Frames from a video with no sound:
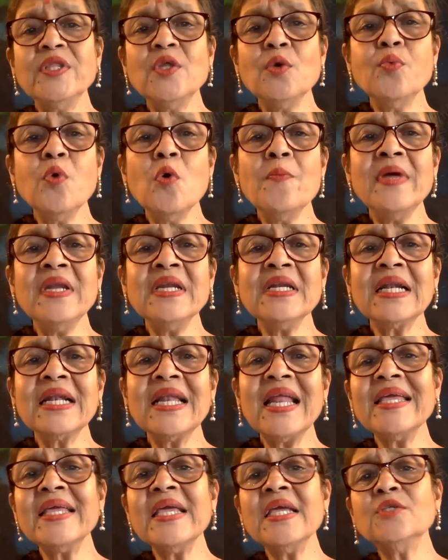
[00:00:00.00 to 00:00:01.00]
the woman
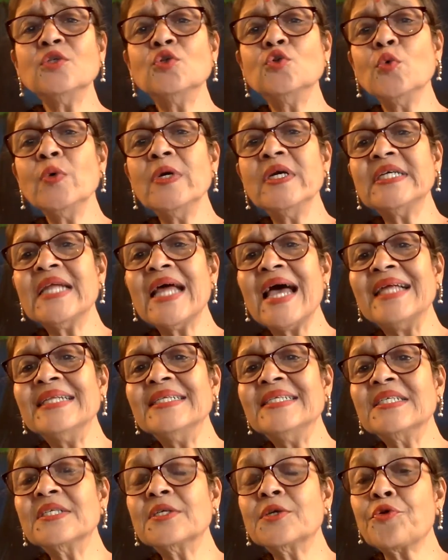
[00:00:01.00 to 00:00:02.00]
clinging to it and
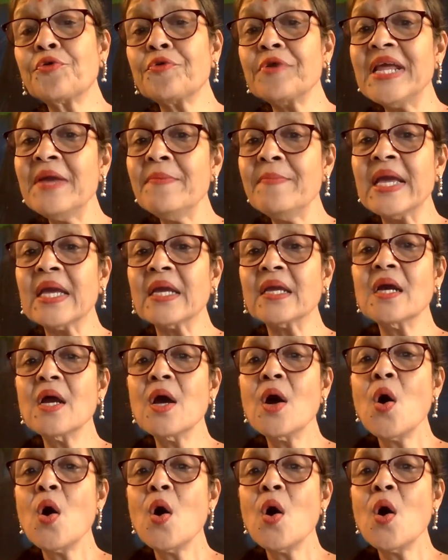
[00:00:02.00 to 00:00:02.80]
screaming